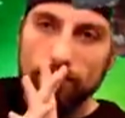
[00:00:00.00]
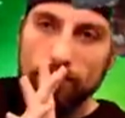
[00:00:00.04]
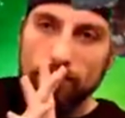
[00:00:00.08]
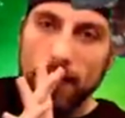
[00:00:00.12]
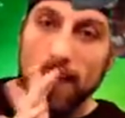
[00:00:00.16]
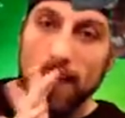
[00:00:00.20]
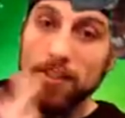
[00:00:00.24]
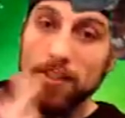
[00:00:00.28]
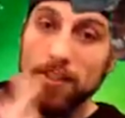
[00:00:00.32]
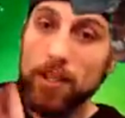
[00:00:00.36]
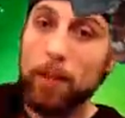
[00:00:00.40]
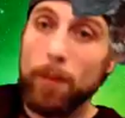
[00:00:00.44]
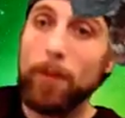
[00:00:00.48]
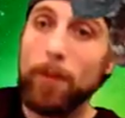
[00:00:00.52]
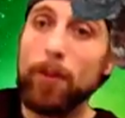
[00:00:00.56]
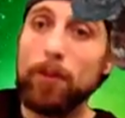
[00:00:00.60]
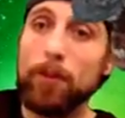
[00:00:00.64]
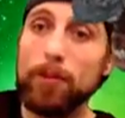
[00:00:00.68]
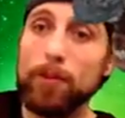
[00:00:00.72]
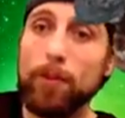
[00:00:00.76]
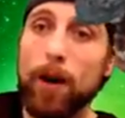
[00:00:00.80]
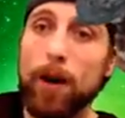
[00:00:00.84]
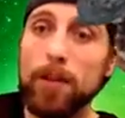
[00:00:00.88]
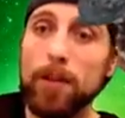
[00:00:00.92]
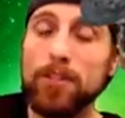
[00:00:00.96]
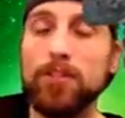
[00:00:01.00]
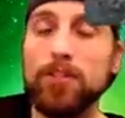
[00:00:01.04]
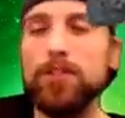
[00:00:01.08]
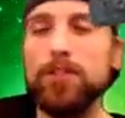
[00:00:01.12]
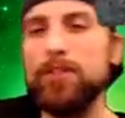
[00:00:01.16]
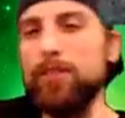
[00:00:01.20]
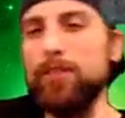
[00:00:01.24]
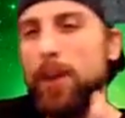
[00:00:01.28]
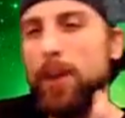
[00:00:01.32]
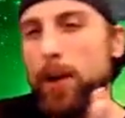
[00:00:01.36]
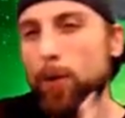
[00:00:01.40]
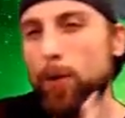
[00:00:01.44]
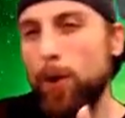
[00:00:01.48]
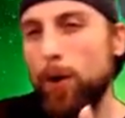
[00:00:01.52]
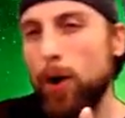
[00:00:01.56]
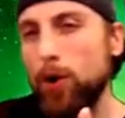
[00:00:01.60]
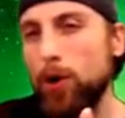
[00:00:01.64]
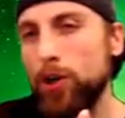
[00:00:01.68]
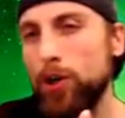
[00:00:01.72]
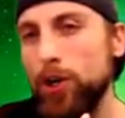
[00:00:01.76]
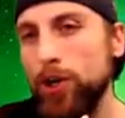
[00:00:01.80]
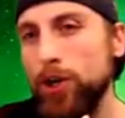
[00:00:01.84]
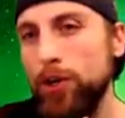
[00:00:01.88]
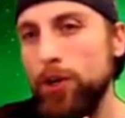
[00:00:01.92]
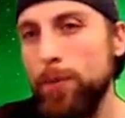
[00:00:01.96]
some of those monsters very well
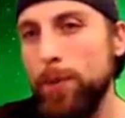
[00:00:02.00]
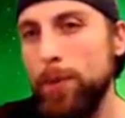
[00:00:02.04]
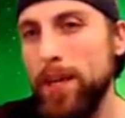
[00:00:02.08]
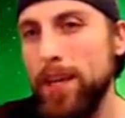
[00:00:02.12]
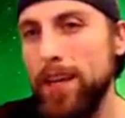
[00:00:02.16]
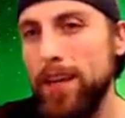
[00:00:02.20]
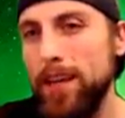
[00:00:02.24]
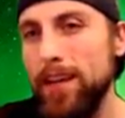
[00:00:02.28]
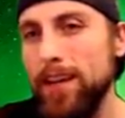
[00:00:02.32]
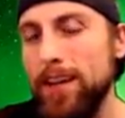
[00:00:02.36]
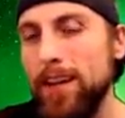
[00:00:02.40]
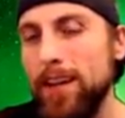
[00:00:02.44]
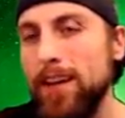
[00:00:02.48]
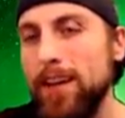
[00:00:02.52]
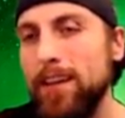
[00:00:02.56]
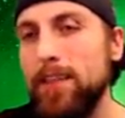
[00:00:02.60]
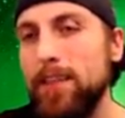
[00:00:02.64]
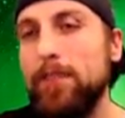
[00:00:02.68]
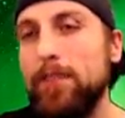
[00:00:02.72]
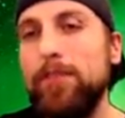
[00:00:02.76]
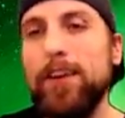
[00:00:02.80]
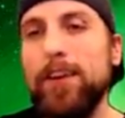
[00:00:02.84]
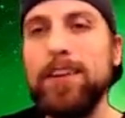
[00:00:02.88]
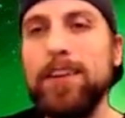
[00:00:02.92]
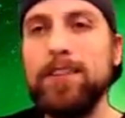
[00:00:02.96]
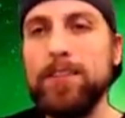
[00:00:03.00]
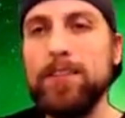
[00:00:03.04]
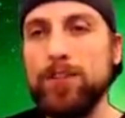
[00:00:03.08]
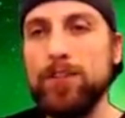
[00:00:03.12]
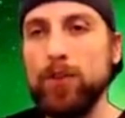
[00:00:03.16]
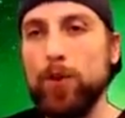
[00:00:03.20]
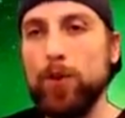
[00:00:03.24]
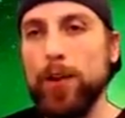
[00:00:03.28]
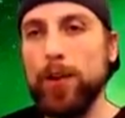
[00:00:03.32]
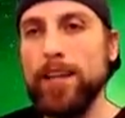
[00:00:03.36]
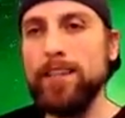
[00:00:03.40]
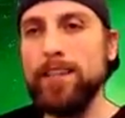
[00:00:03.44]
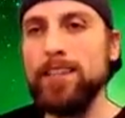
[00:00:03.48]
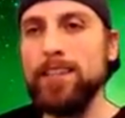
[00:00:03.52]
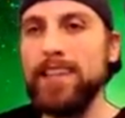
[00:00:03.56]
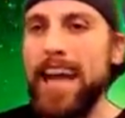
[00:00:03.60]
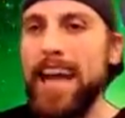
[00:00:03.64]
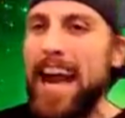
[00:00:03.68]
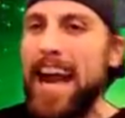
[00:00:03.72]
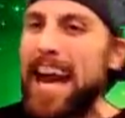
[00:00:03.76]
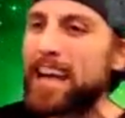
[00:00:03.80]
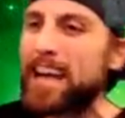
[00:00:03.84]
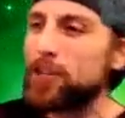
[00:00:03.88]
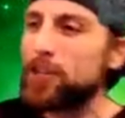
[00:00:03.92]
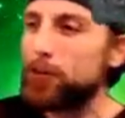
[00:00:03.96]
could be the Fantazoids, the
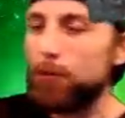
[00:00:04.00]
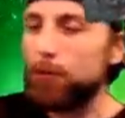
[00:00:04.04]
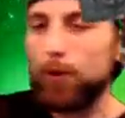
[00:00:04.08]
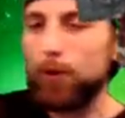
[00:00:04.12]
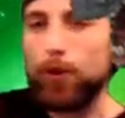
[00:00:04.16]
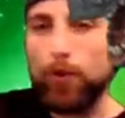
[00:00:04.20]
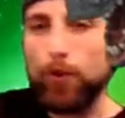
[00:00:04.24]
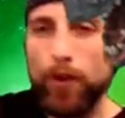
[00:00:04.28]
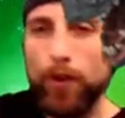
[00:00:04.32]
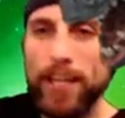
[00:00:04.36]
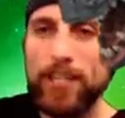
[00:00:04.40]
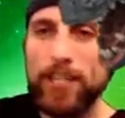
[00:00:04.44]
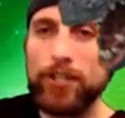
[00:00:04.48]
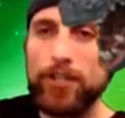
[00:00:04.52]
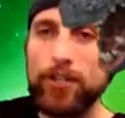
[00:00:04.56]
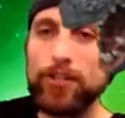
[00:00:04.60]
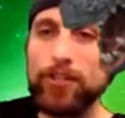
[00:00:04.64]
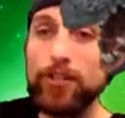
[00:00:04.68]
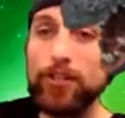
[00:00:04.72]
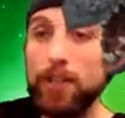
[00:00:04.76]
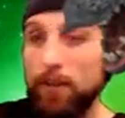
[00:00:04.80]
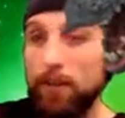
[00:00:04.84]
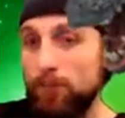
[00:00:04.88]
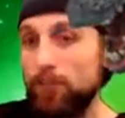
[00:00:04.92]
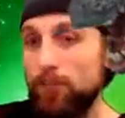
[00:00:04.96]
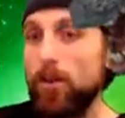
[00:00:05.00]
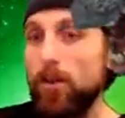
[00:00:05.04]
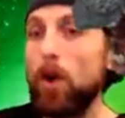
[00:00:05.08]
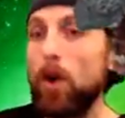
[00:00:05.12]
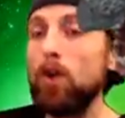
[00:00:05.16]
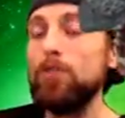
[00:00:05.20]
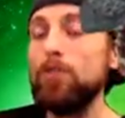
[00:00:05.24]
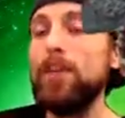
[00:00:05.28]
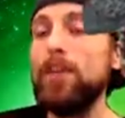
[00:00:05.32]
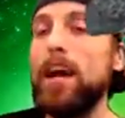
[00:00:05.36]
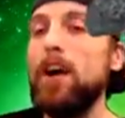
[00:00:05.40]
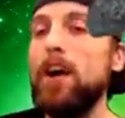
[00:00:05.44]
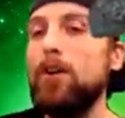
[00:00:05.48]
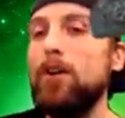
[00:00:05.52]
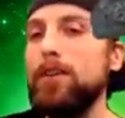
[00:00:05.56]
actual creatures that fall down